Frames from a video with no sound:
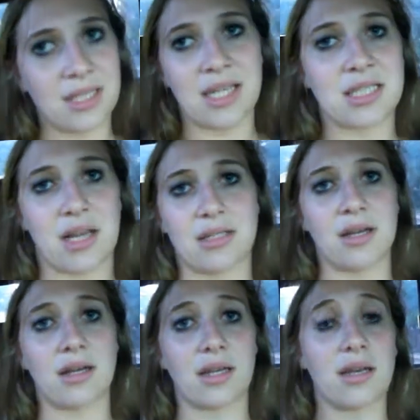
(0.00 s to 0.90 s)
suck at
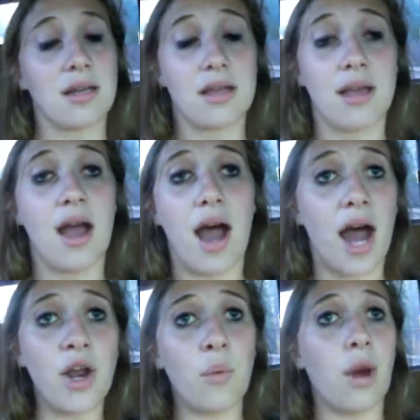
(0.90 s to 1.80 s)
talking.
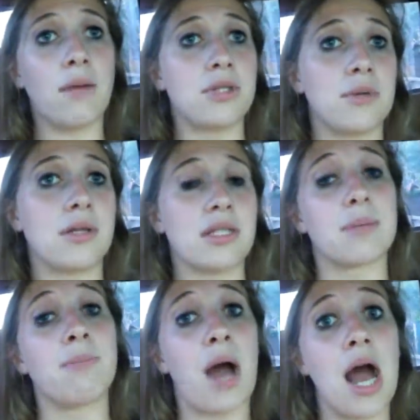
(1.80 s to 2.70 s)
I don't know why I'm doing this.
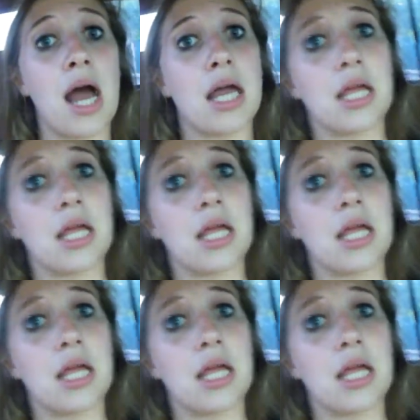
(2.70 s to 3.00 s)
Bye.